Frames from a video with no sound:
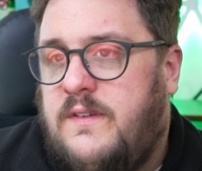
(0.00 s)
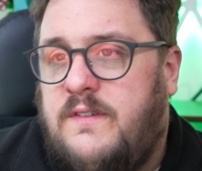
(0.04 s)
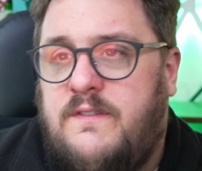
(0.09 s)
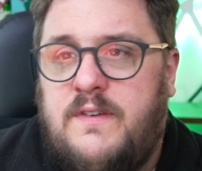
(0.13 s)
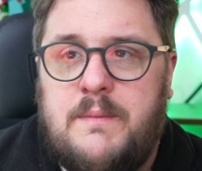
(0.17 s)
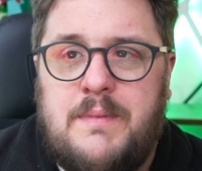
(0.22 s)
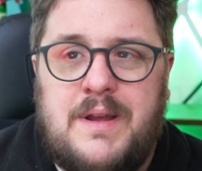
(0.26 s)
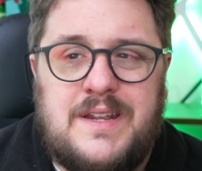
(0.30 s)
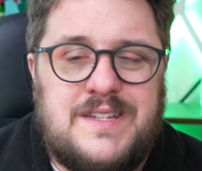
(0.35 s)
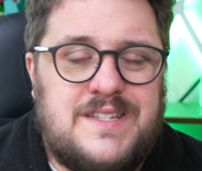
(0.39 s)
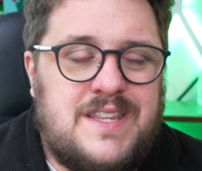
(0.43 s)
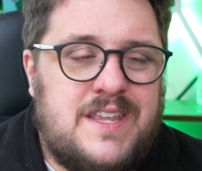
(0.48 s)
If you
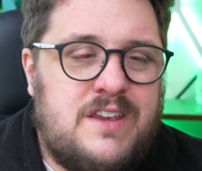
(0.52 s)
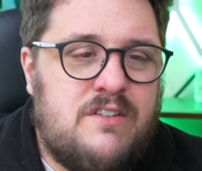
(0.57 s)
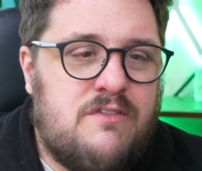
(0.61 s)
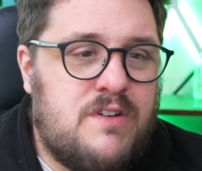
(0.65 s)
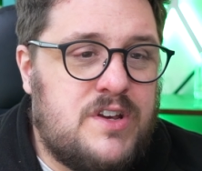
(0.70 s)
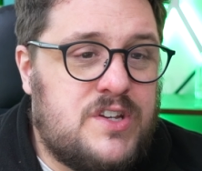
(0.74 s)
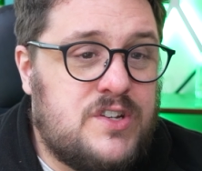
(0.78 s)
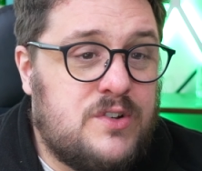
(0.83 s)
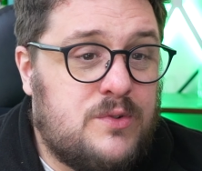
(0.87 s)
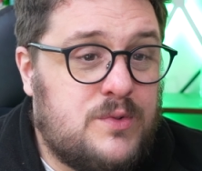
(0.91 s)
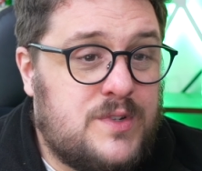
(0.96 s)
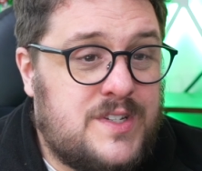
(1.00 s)
think back to the
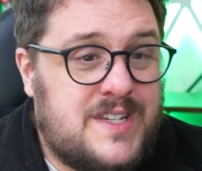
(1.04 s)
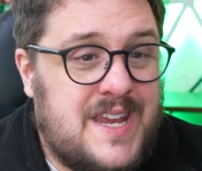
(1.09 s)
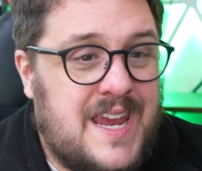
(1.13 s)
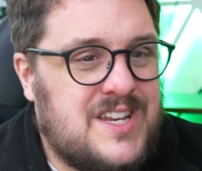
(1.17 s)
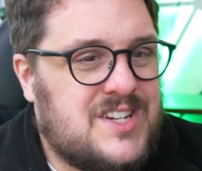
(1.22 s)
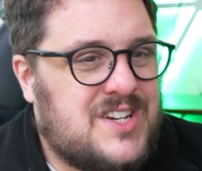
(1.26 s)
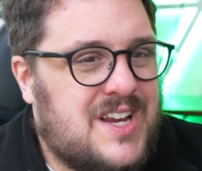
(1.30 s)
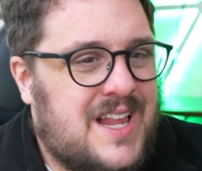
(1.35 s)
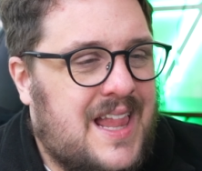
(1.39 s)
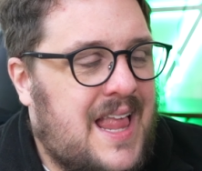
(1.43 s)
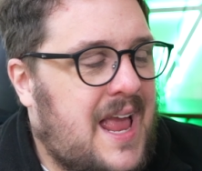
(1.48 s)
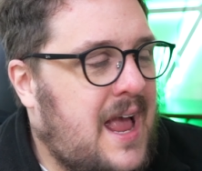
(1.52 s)
original
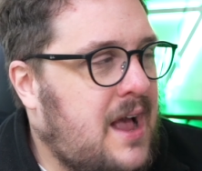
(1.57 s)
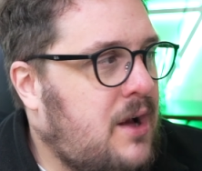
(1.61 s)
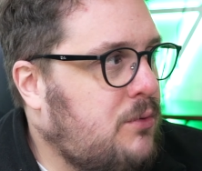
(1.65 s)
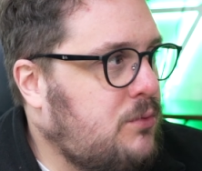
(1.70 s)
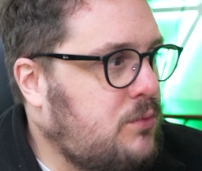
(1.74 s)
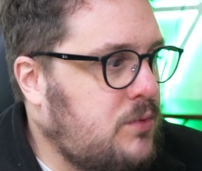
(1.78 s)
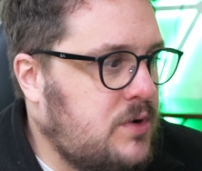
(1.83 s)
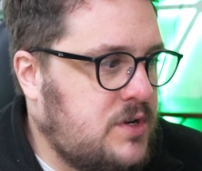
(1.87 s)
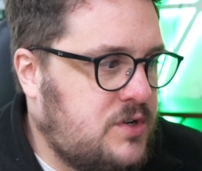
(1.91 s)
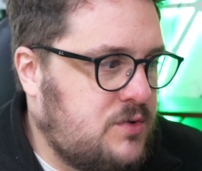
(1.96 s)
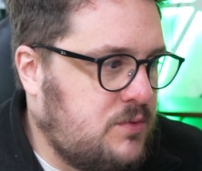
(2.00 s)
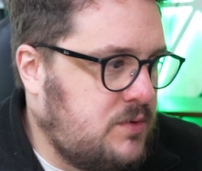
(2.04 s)
Sage Cloud,
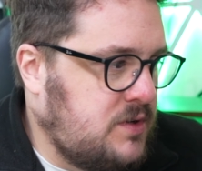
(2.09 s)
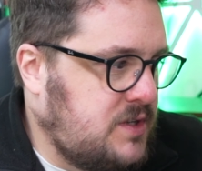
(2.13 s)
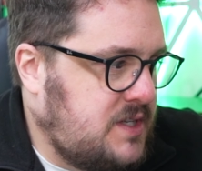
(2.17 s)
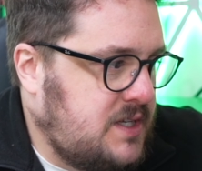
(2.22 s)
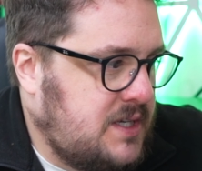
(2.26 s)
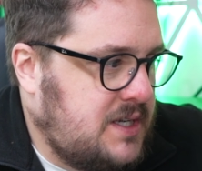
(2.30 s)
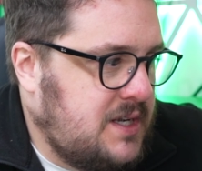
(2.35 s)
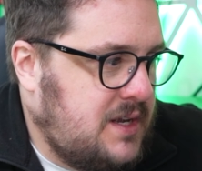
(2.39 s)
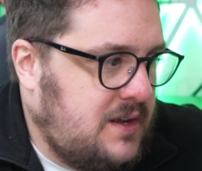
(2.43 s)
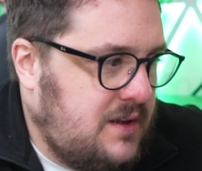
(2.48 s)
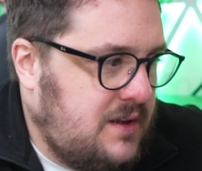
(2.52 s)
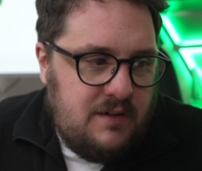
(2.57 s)
which was
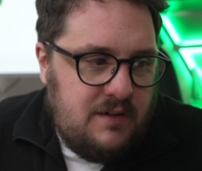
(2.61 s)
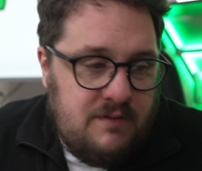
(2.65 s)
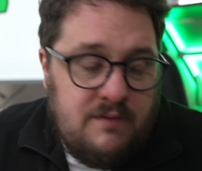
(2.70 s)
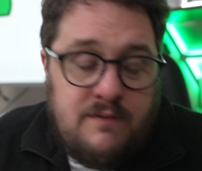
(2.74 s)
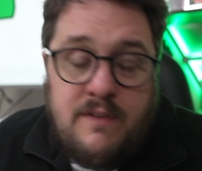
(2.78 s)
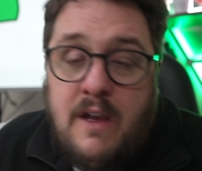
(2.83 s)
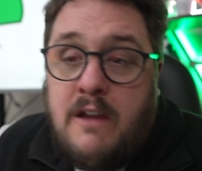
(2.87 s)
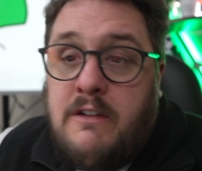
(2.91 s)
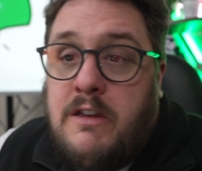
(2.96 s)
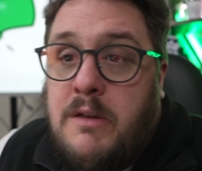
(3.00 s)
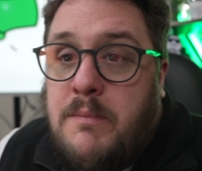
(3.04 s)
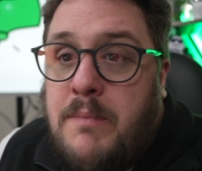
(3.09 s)

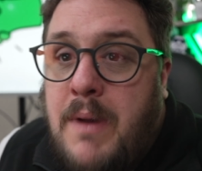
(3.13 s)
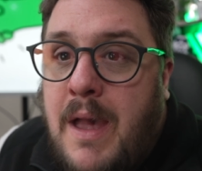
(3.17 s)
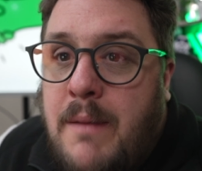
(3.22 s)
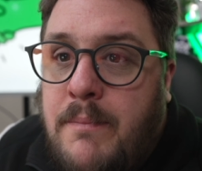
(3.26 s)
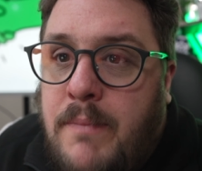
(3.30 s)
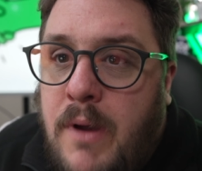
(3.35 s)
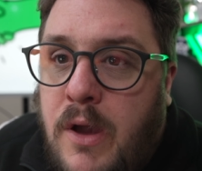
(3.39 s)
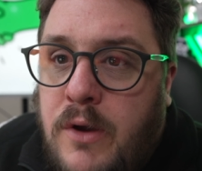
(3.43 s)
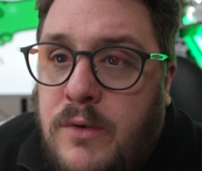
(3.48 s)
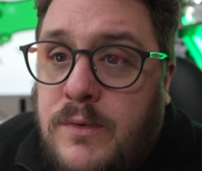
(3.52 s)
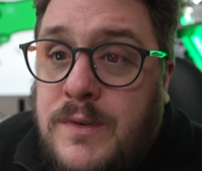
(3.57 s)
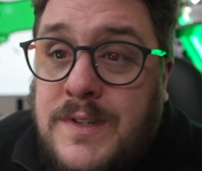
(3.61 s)
very bare
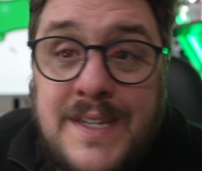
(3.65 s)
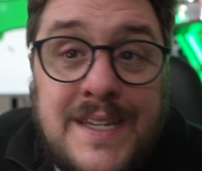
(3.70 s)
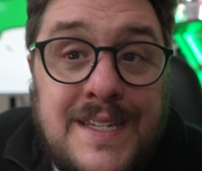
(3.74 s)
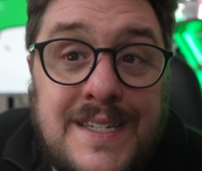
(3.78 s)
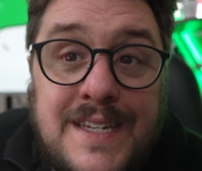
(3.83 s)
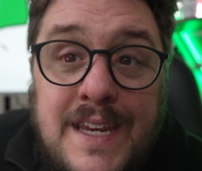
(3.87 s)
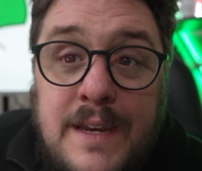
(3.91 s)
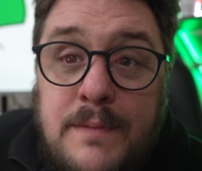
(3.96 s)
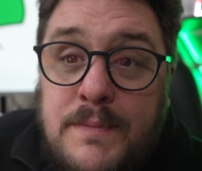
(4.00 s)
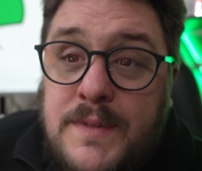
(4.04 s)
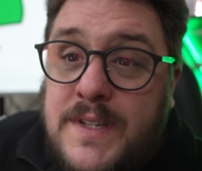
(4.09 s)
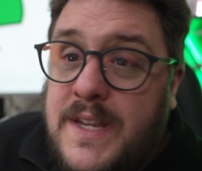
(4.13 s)
bones, this
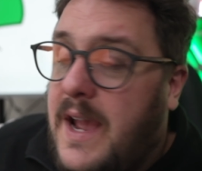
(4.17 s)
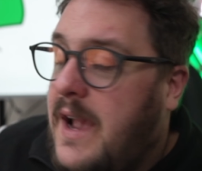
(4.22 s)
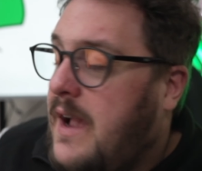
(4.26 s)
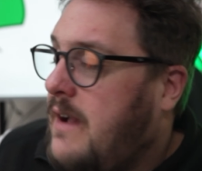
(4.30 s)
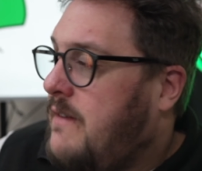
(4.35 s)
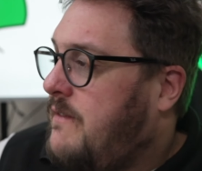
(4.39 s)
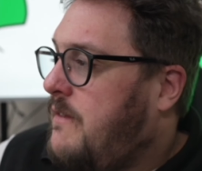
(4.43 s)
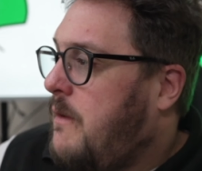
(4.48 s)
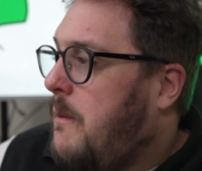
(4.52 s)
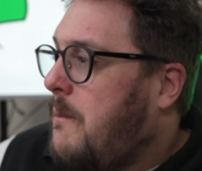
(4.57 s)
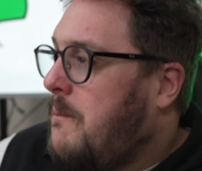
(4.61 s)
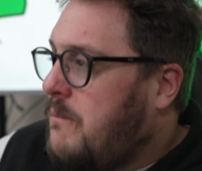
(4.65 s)
seems to
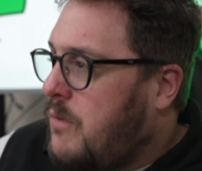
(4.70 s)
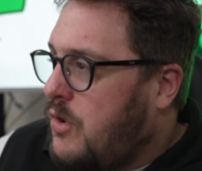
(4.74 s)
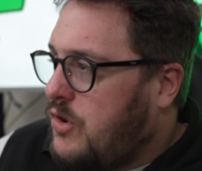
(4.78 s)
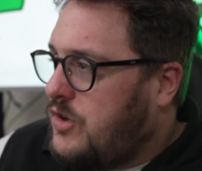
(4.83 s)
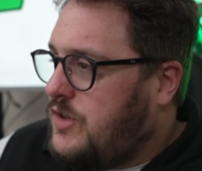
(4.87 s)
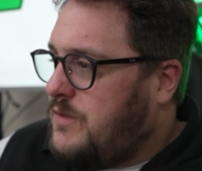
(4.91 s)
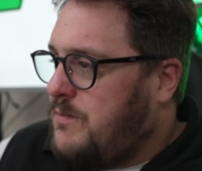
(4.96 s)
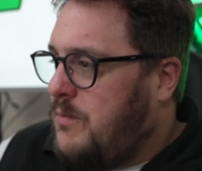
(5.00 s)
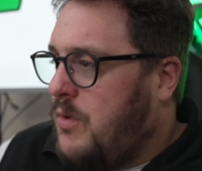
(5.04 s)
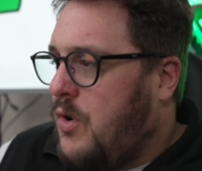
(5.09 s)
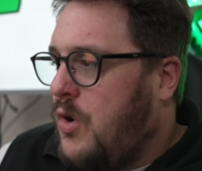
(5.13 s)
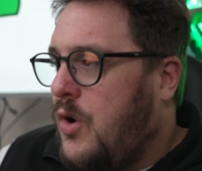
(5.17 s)
have
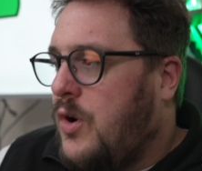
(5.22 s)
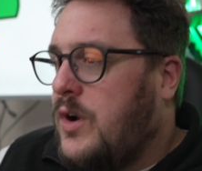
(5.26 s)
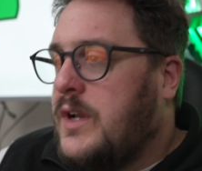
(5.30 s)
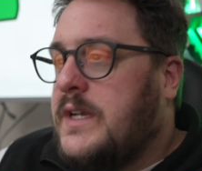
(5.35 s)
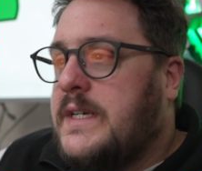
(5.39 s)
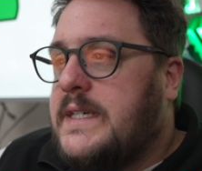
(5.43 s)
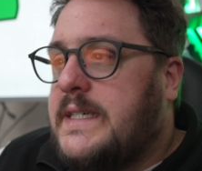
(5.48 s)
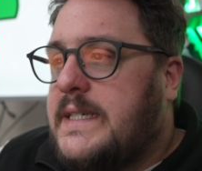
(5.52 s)
much more